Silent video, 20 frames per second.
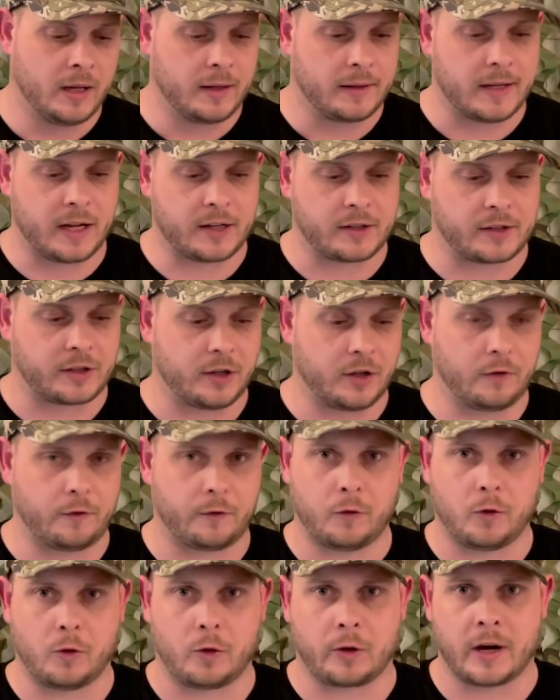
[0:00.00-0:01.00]
that's good
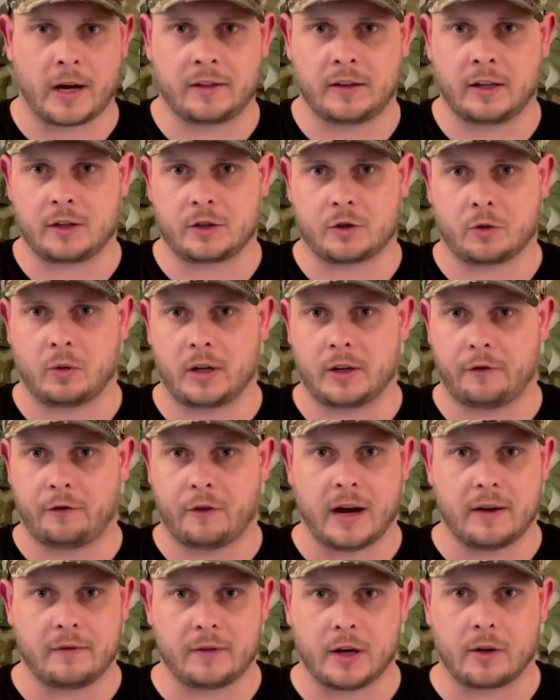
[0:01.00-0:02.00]
for, I think,
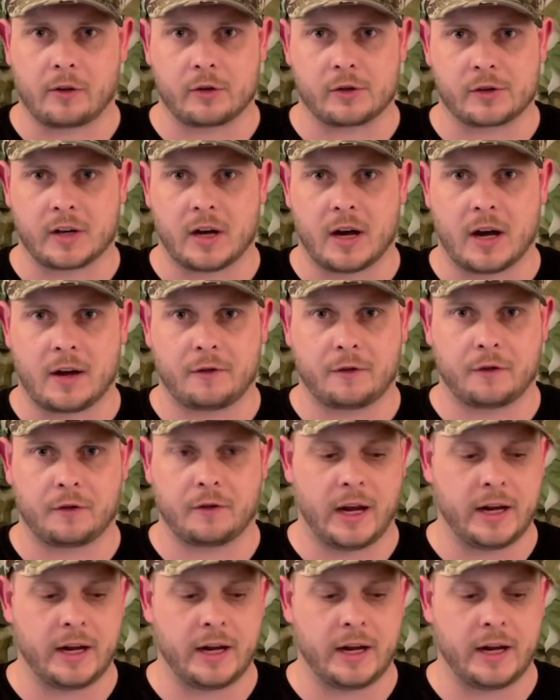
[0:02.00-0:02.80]
$25 off